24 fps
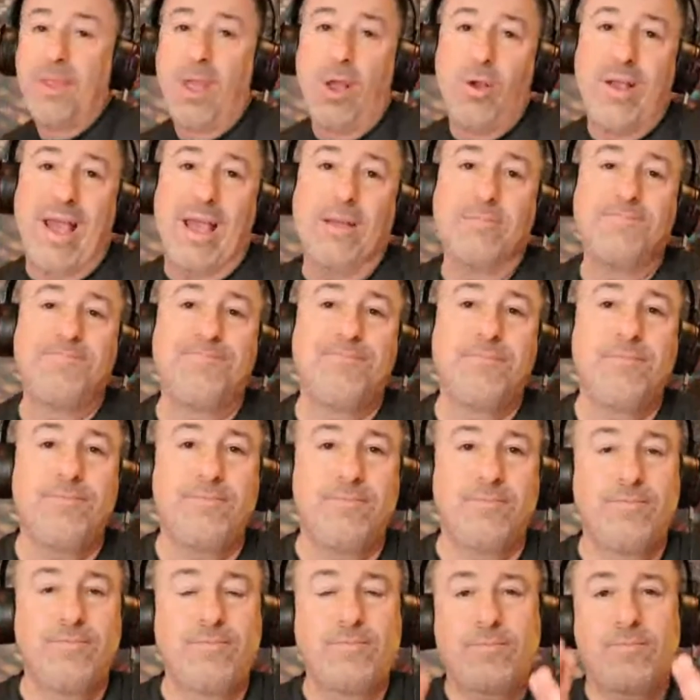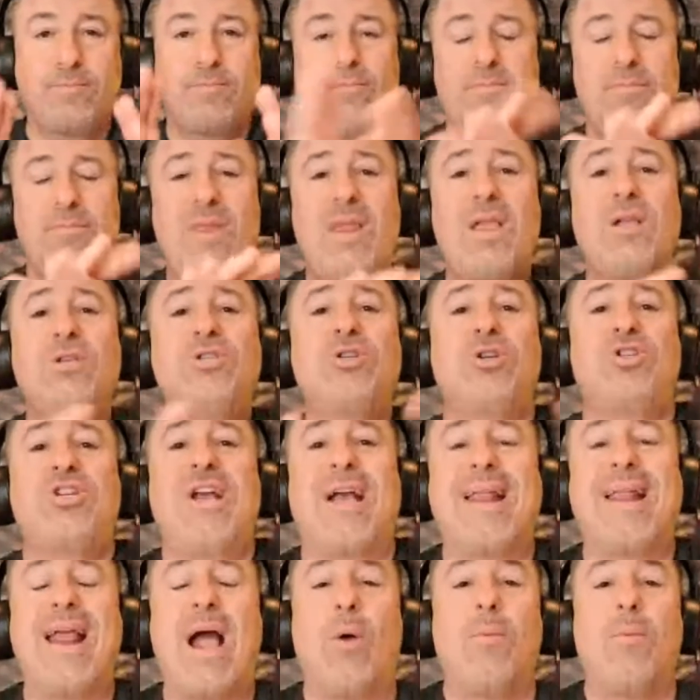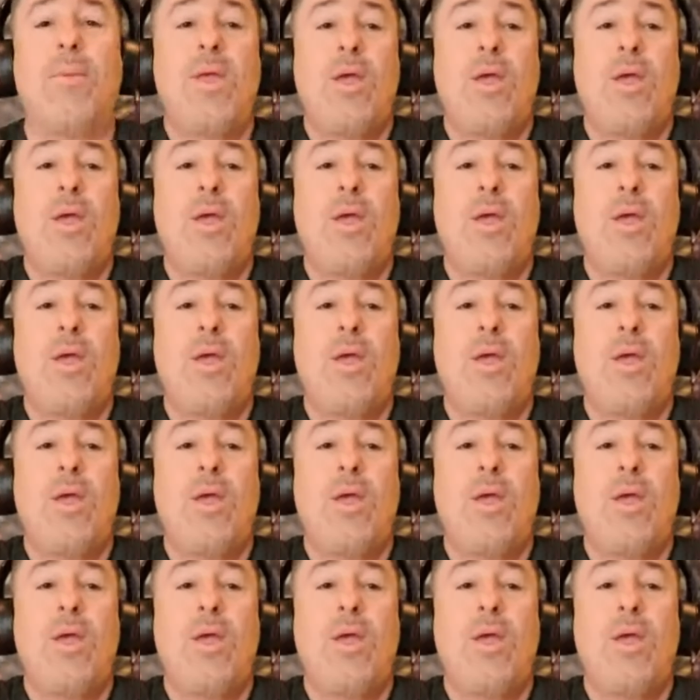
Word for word: Okay. So check it out.